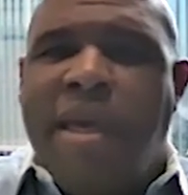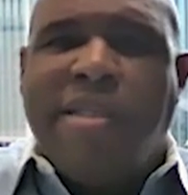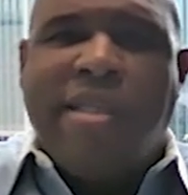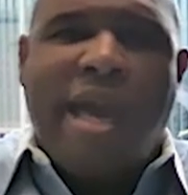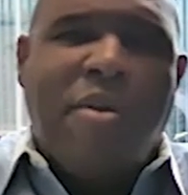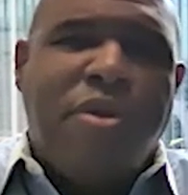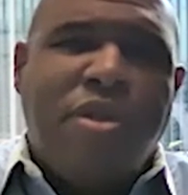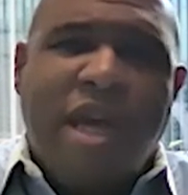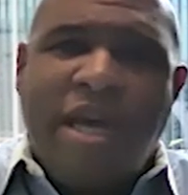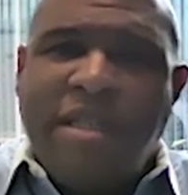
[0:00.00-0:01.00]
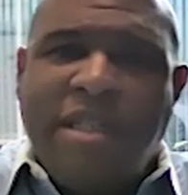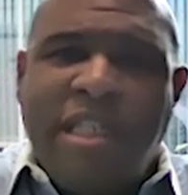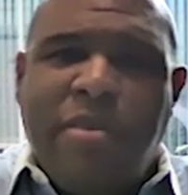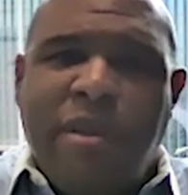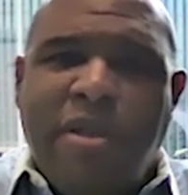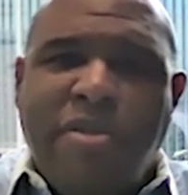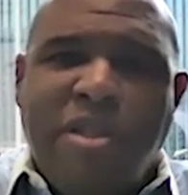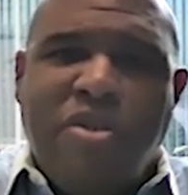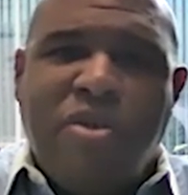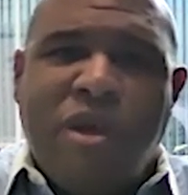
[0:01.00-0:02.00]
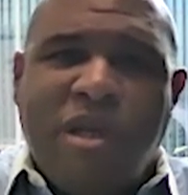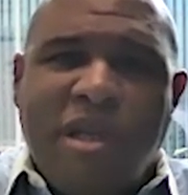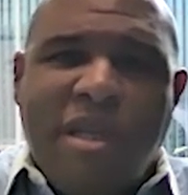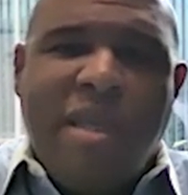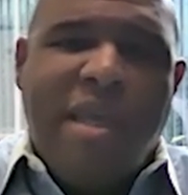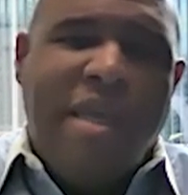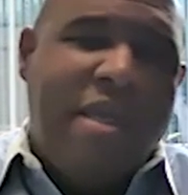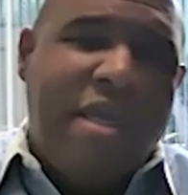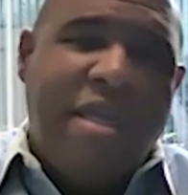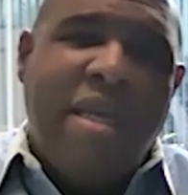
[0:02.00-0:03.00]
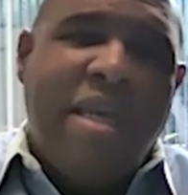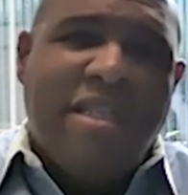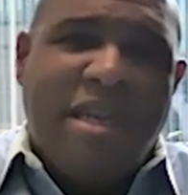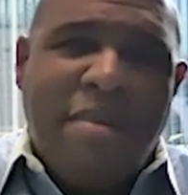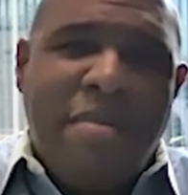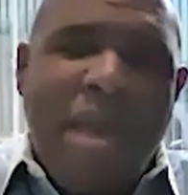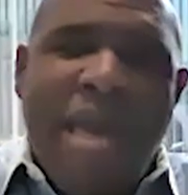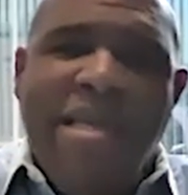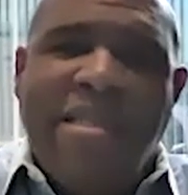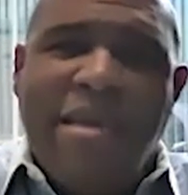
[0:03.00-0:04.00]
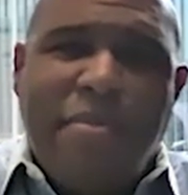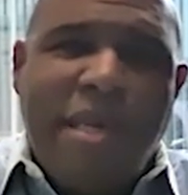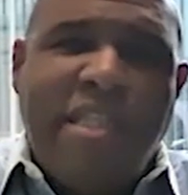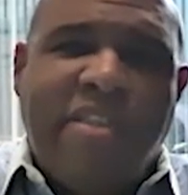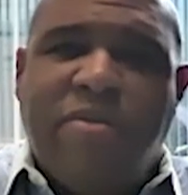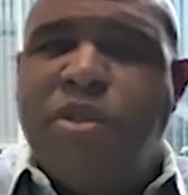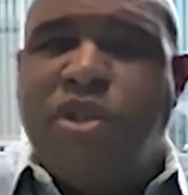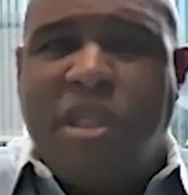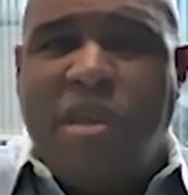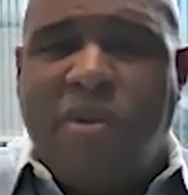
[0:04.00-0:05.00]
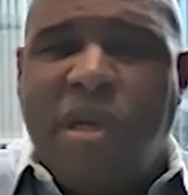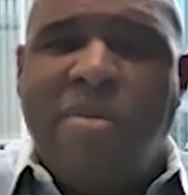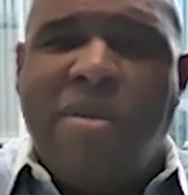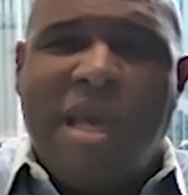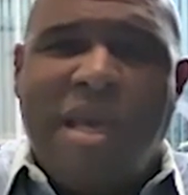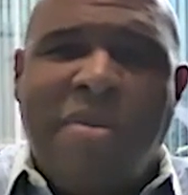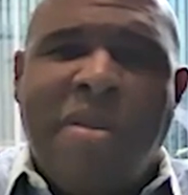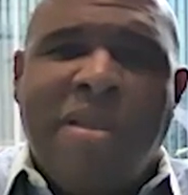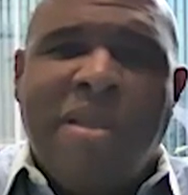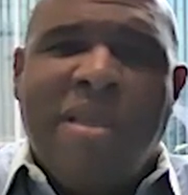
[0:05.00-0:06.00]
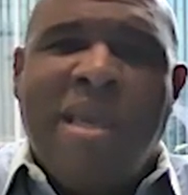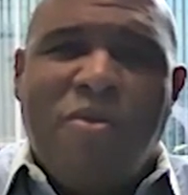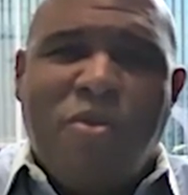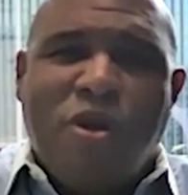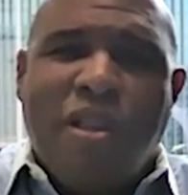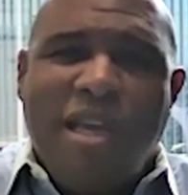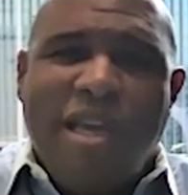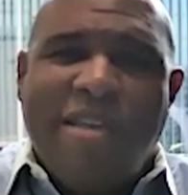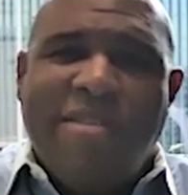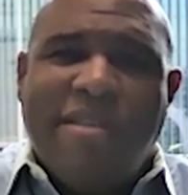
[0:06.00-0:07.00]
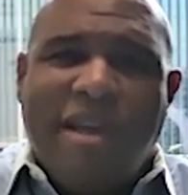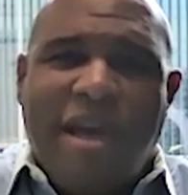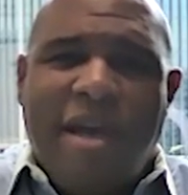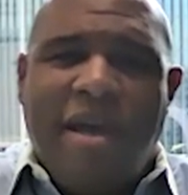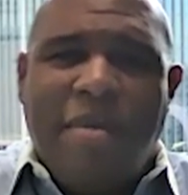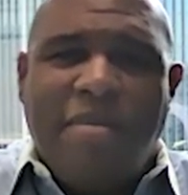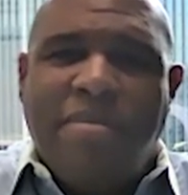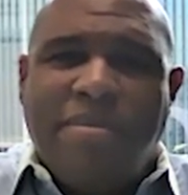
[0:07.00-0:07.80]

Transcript: It's got redundancies built into it. It, it, it is an amazing piece of machinery. It, it, it really is. Um,